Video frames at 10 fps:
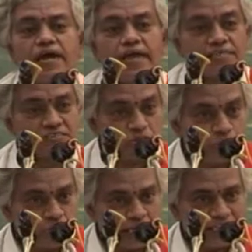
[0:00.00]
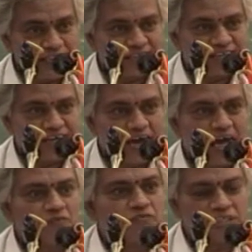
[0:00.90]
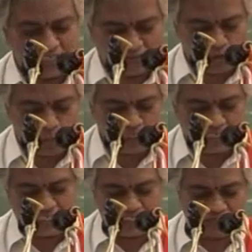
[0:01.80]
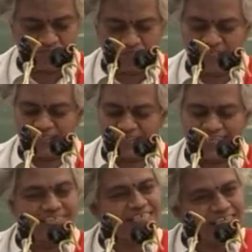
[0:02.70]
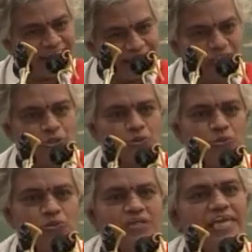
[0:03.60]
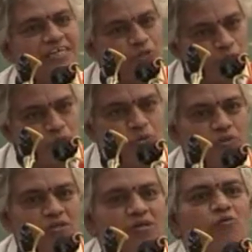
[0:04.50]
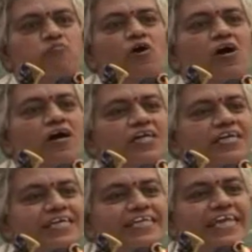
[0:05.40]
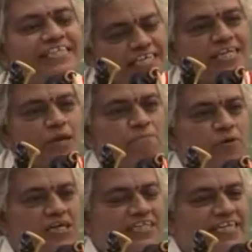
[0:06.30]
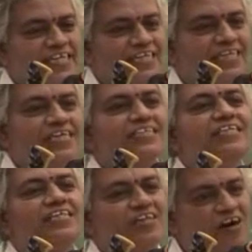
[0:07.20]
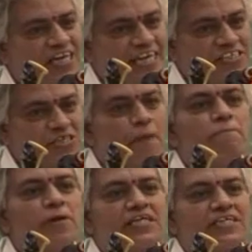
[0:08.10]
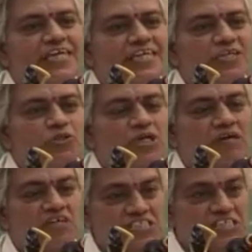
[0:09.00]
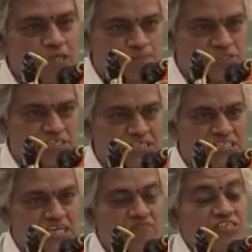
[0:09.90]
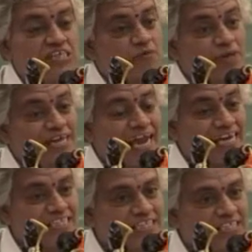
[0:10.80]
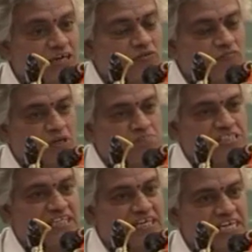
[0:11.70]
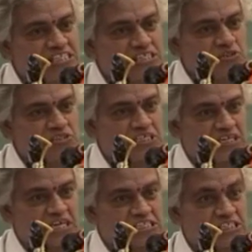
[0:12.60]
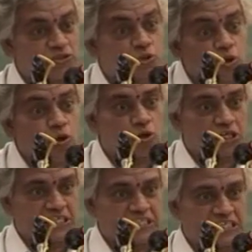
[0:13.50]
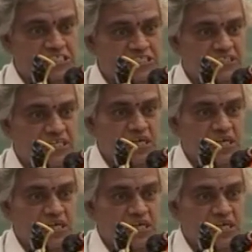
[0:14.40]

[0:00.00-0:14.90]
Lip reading: a student after Upanayanam is led to a Guru for getting imparted the knowledge pertaining to our scriptures, which have been handed down from generation to generation through oral tradition